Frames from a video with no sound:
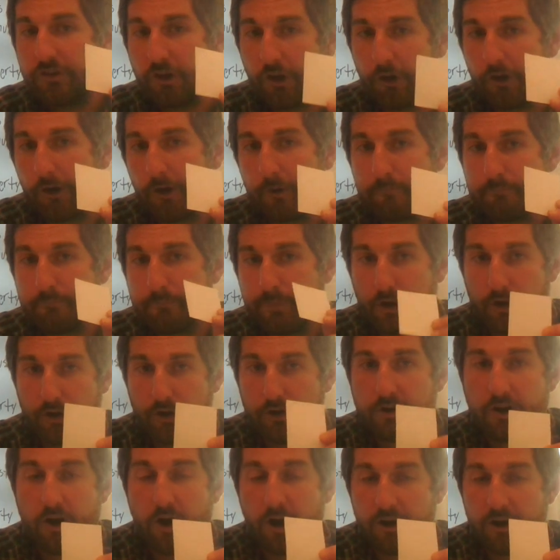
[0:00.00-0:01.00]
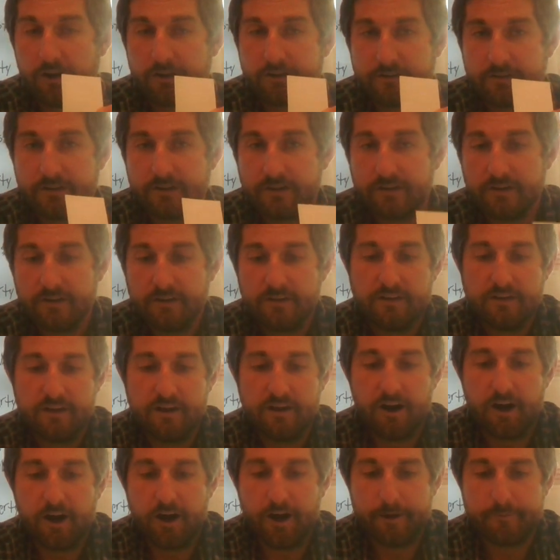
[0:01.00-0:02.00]
term per card.
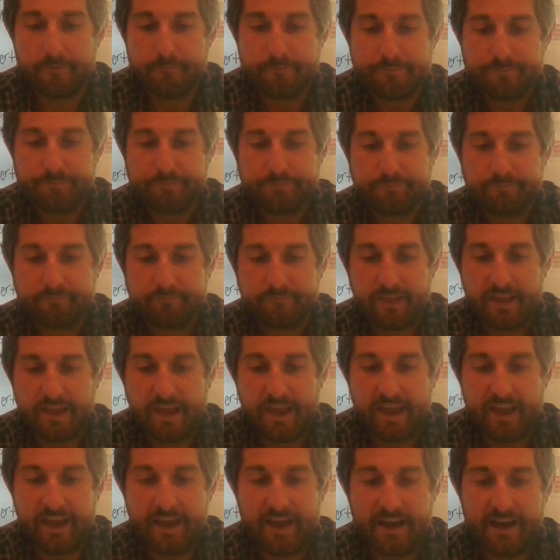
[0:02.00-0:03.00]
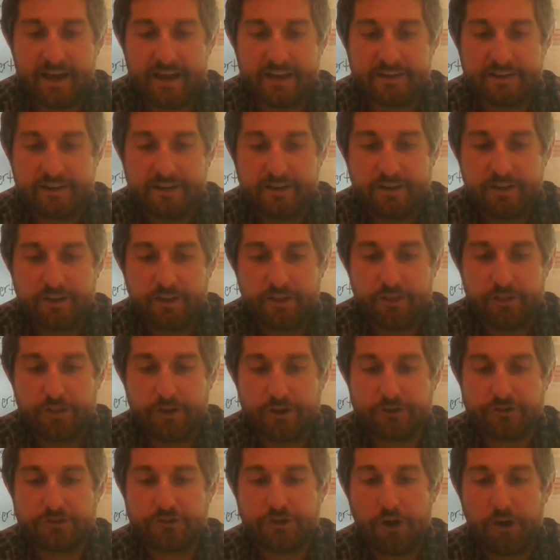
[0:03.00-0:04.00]
And
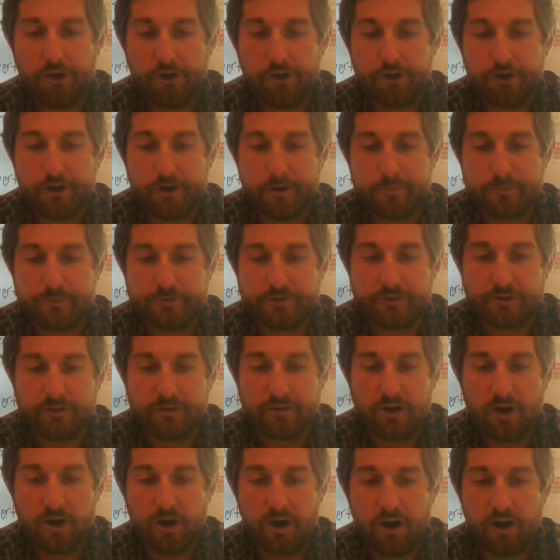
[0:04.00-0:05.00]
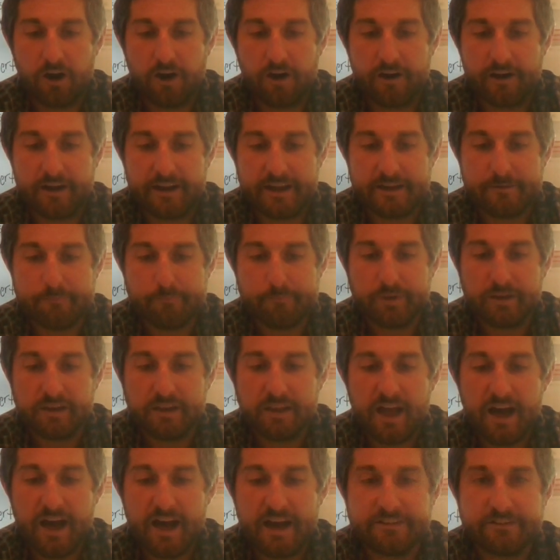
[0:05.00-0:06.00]
the terms are
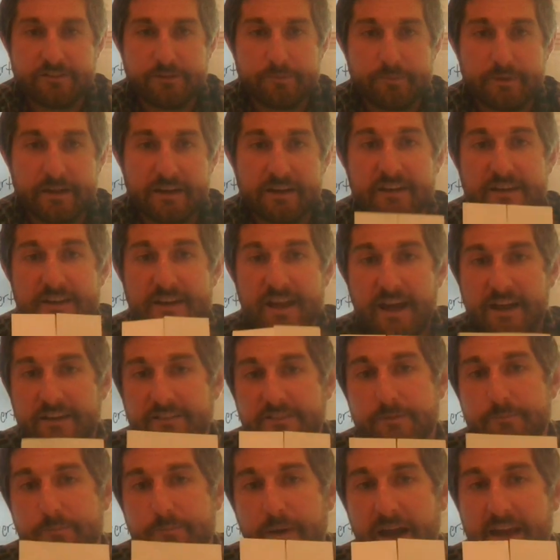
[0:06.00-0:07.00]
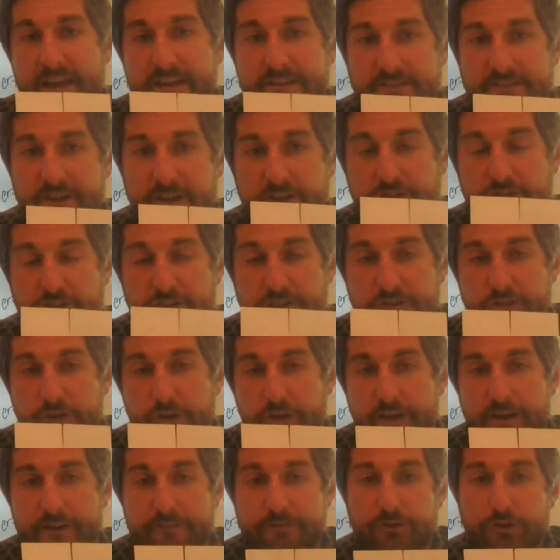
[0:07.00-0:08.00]
implied to be connected by addition. So
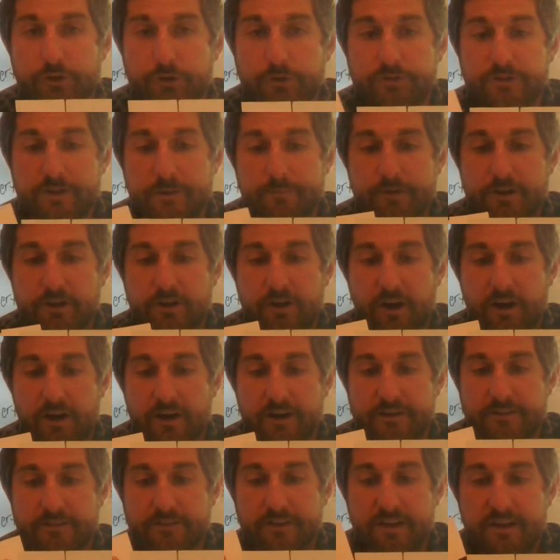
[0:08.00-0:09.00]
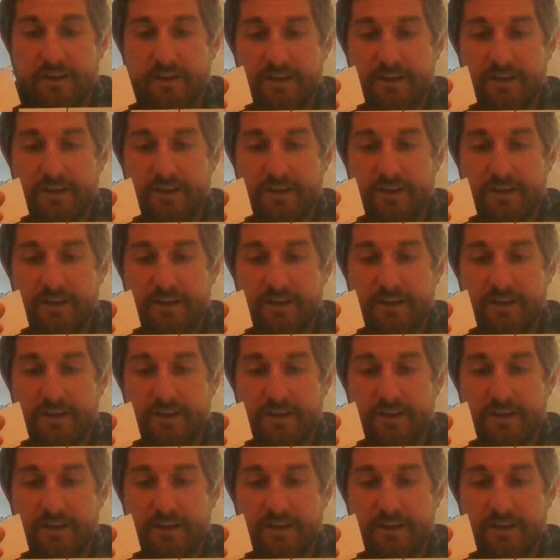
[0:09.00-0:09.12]
you have two separate cards,